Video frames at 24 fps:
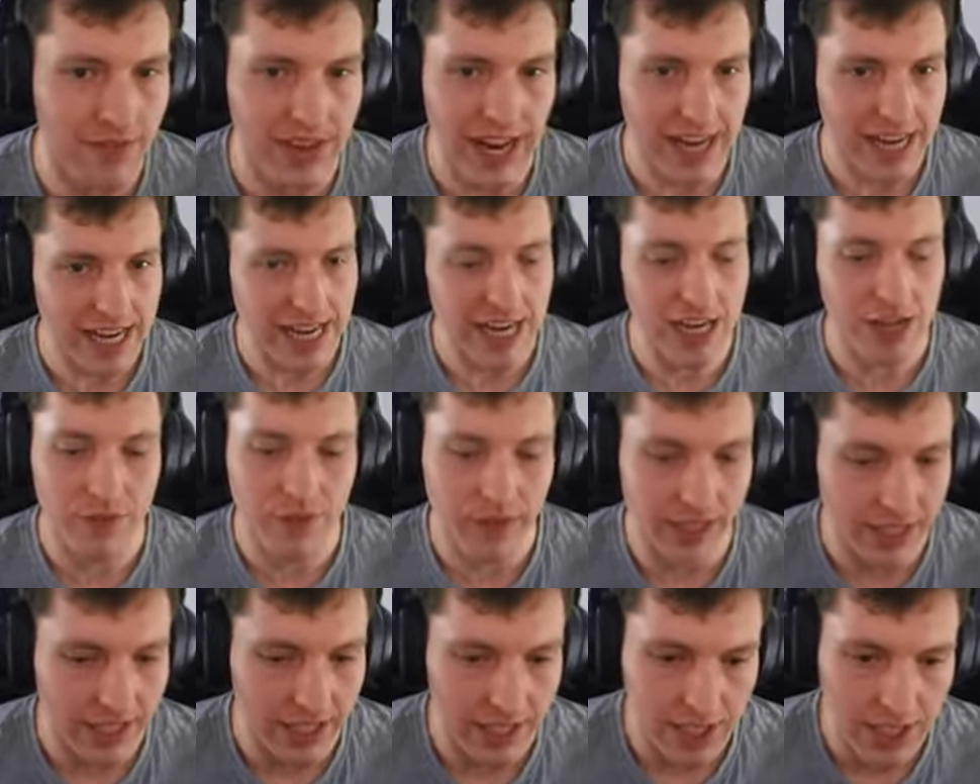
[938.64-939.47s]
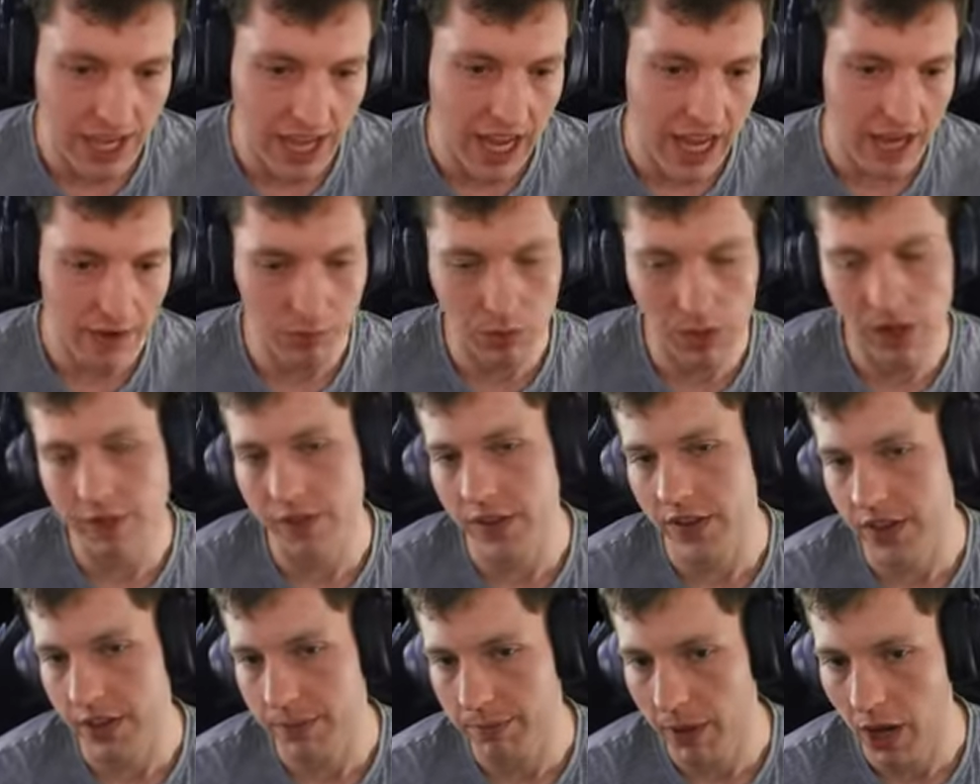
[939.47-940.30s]
haven't had anything in this game. We've
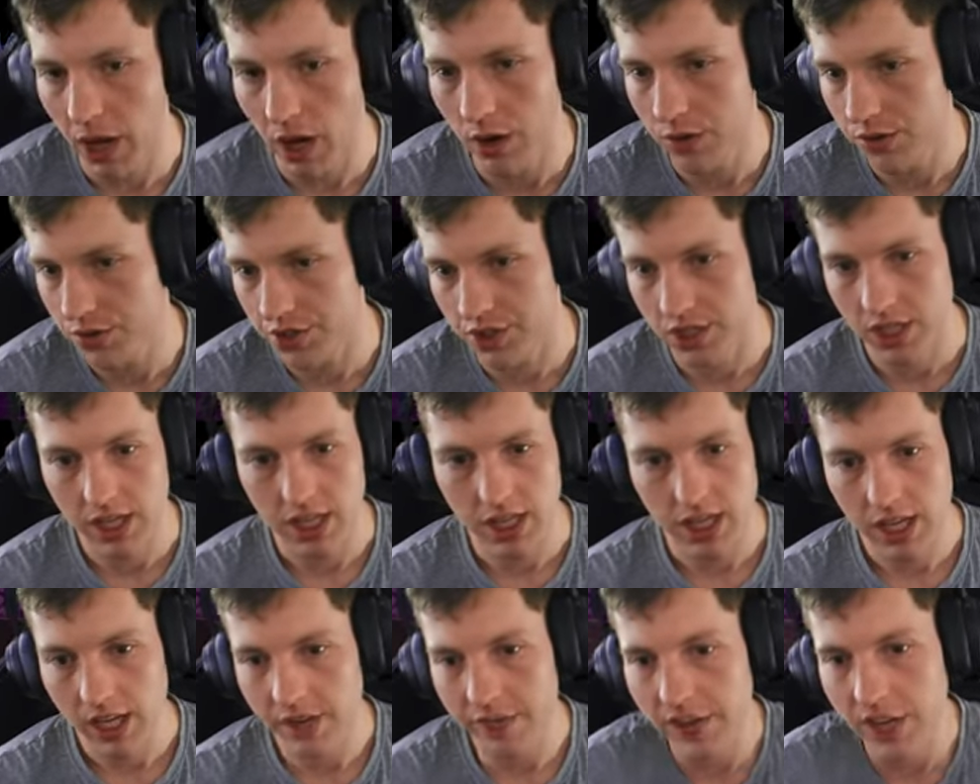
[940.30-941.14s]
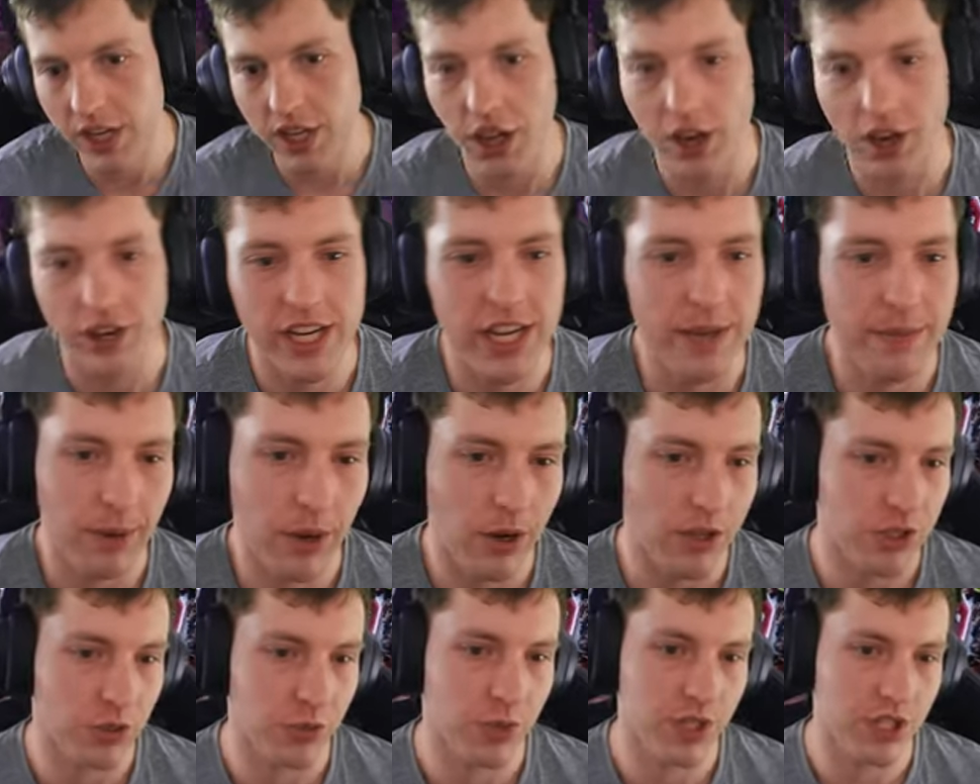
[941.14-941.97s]
hit the post. If he got near
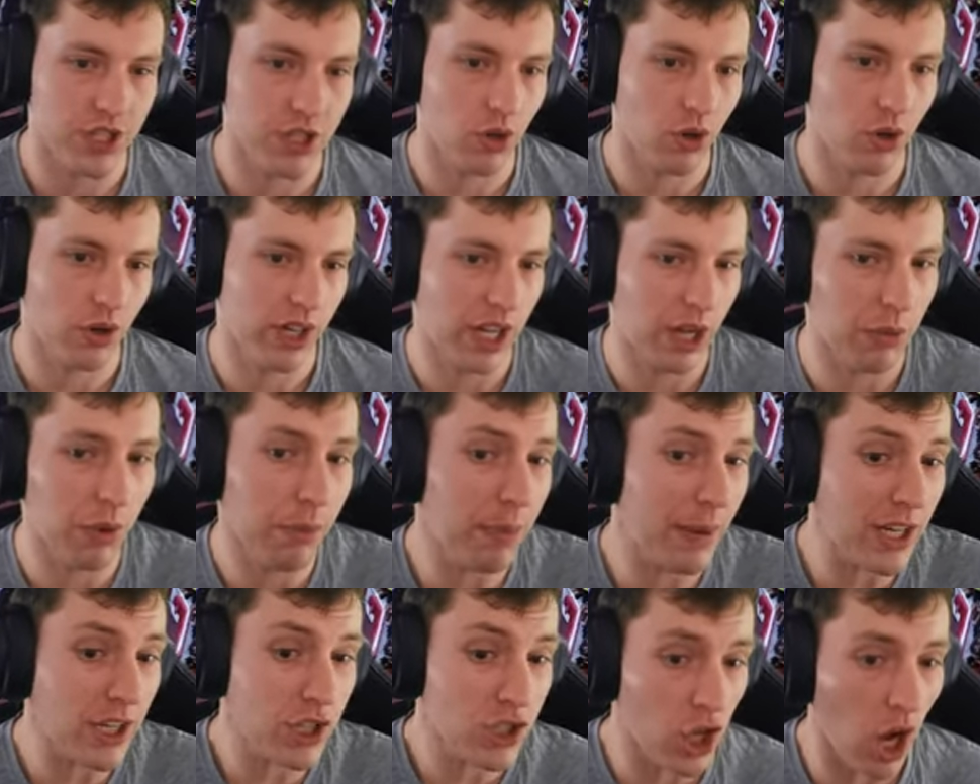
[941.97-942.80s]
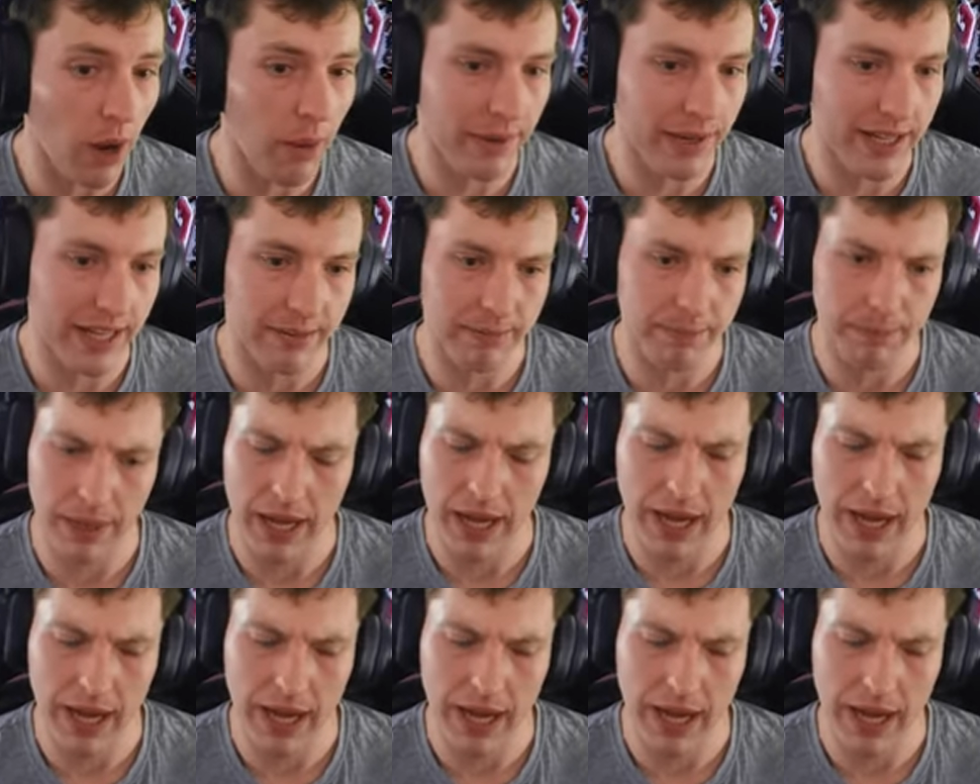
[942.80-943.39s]
post, he would have scored. Like, we're being dominant,